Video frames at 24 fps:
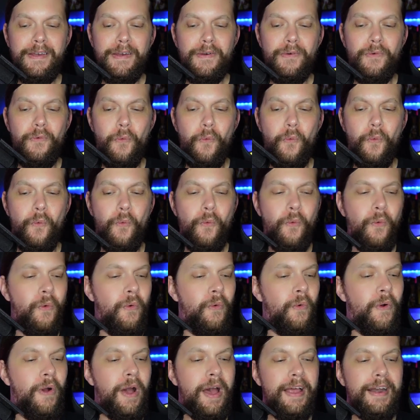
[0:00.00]

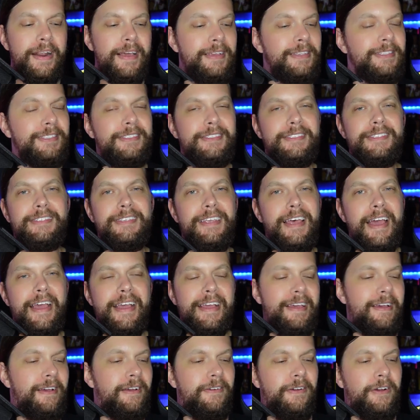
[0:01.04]
What is
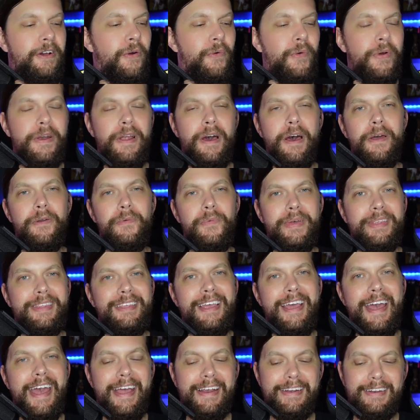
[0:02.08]
like going on with
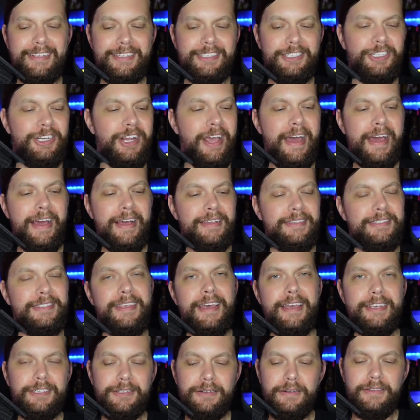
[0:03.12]
Cactus Jack
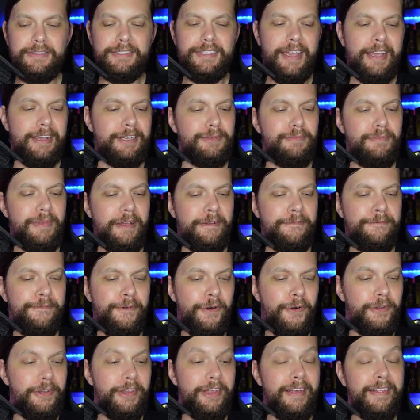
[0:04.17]
slash slash Mick
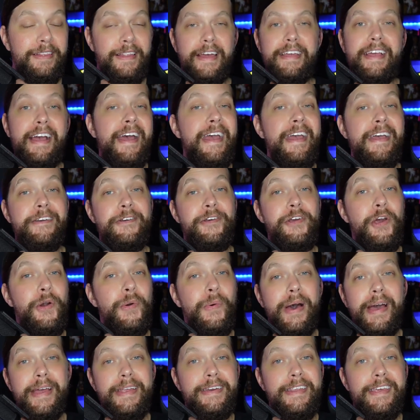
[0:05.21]
Foley? Like I had
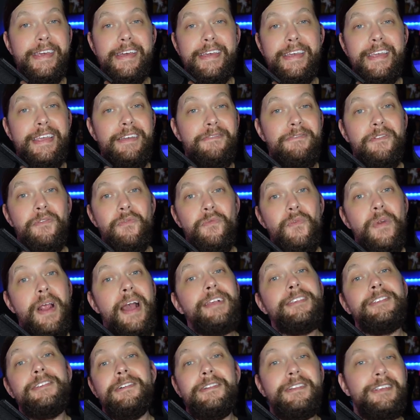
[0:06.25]
no idea he even
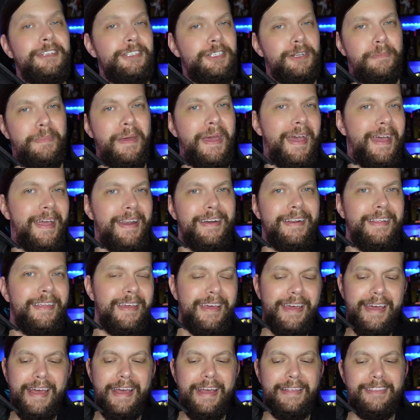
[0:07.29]
wrestled in Japan
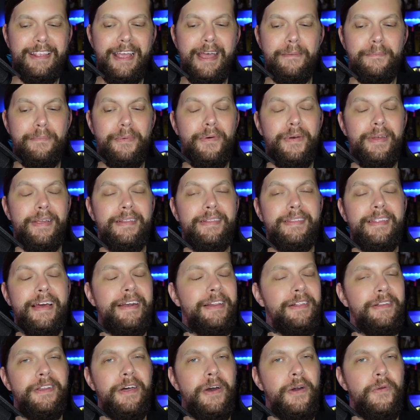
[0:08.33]
at that point, let
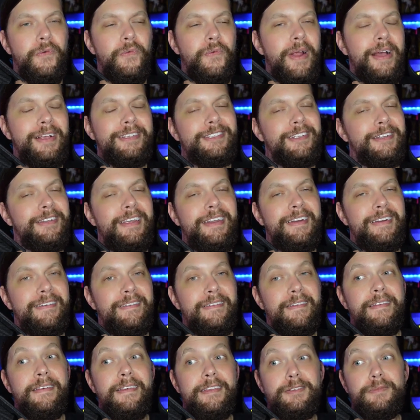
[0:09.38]
alone wrestled
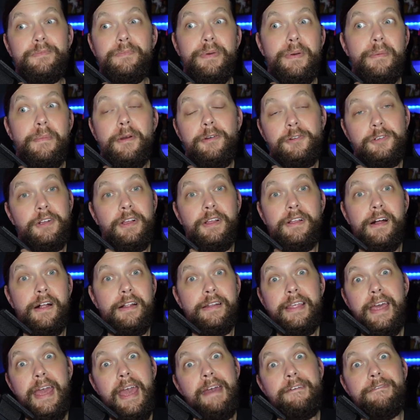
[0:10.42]
in this promotion
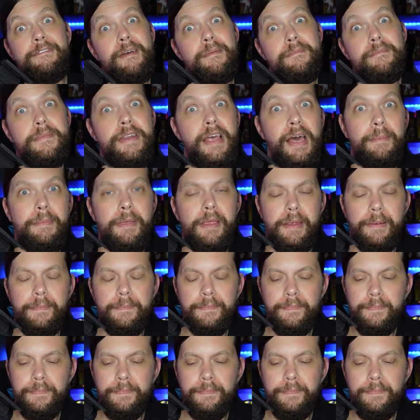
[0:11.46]
called FMW.